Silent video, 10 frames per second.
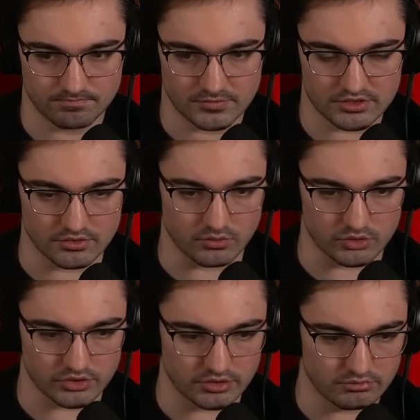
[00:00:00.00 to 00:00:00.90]
That's
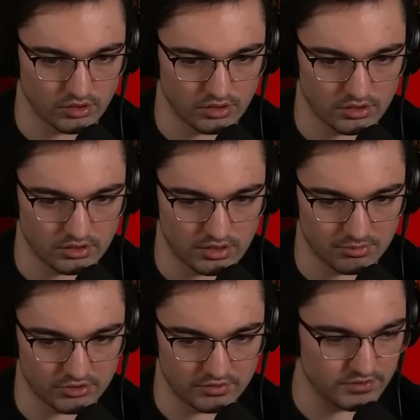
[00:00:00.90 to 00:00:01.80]
unfortunate. I
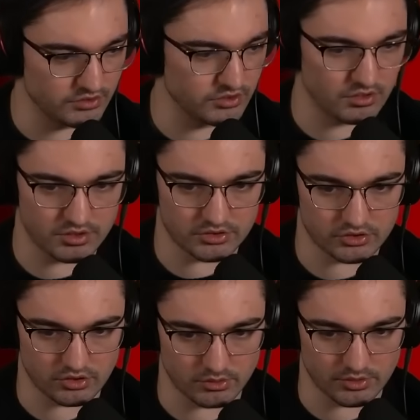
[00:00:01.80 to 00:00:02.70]
believe this is already
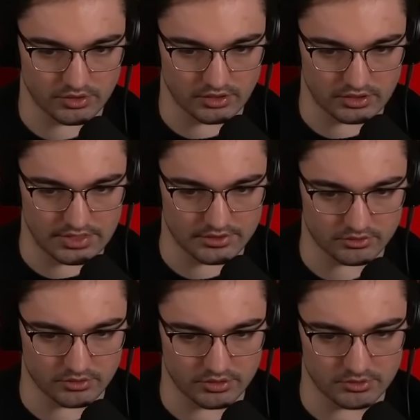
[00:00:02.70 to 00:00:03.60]
slower than that last
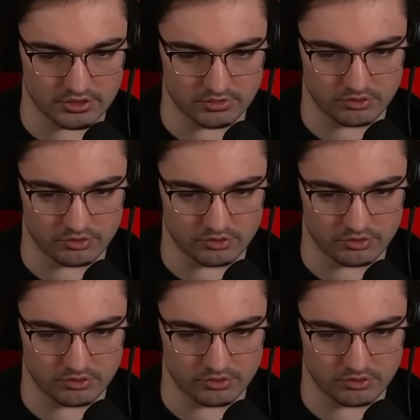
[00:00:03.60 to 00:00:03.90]
run that we did,